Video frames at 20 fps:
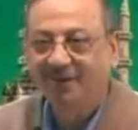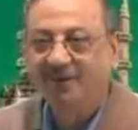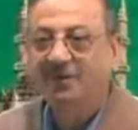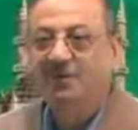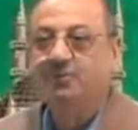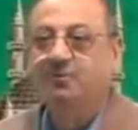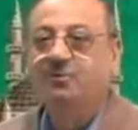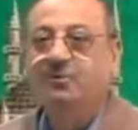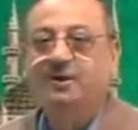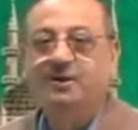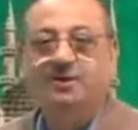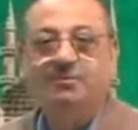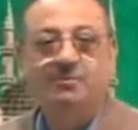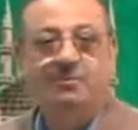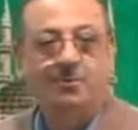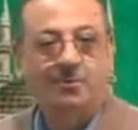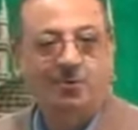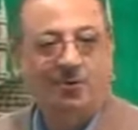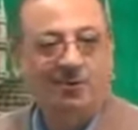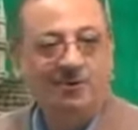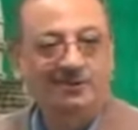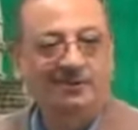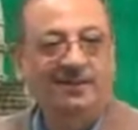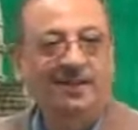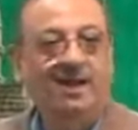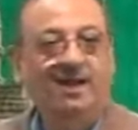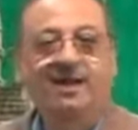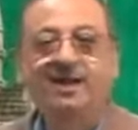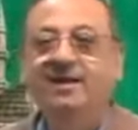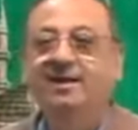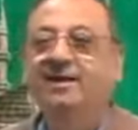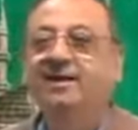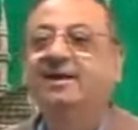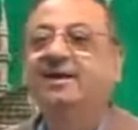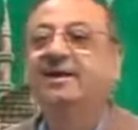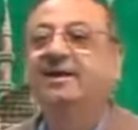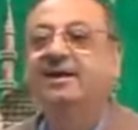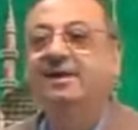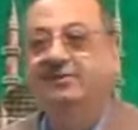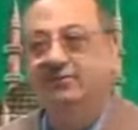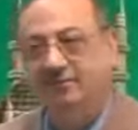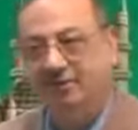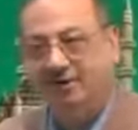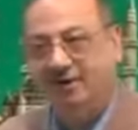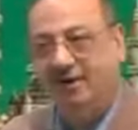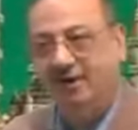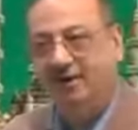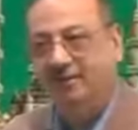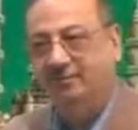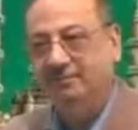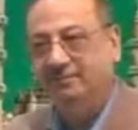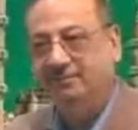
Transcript: We broke the idgham.